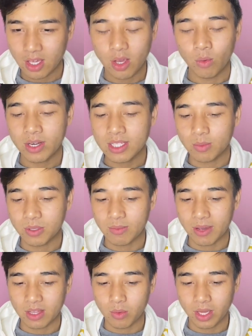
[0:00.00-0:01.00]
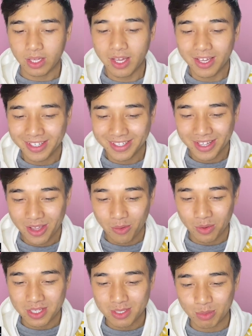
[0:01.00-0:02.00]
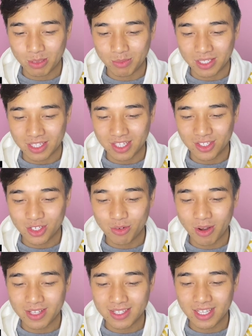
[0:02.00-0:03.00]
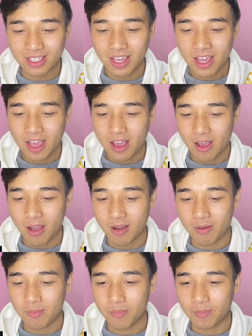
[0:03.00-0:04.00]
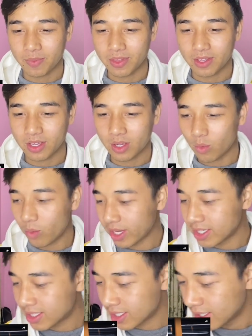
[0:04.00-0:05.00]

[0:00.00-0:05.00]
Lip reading: What is B, by the way? What does B mean? It's just trying to say, wait.